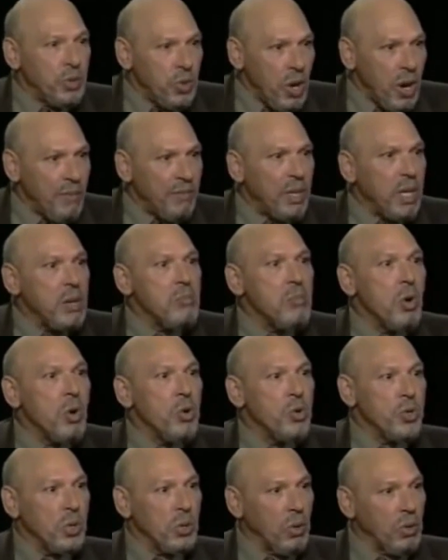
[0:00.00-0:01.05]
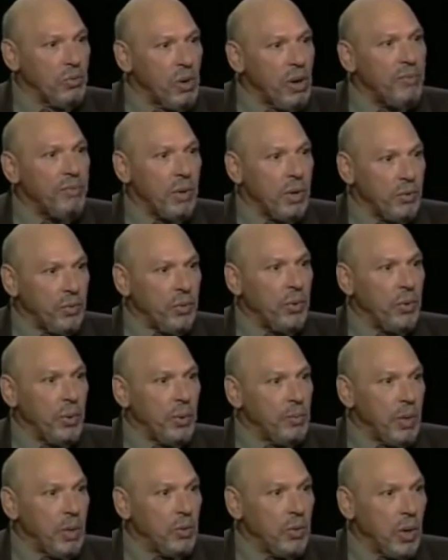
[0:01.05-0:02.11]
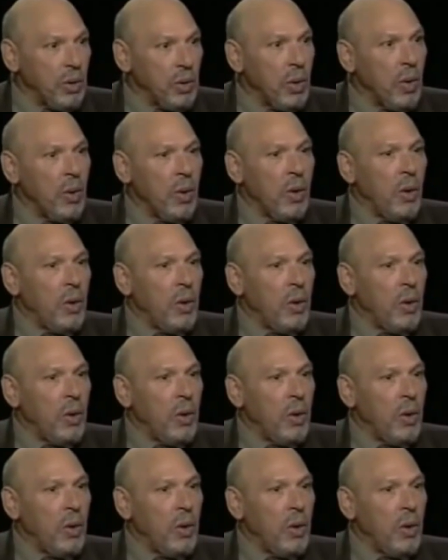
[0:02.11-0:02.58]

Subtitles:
but you have an emotional reference to the music.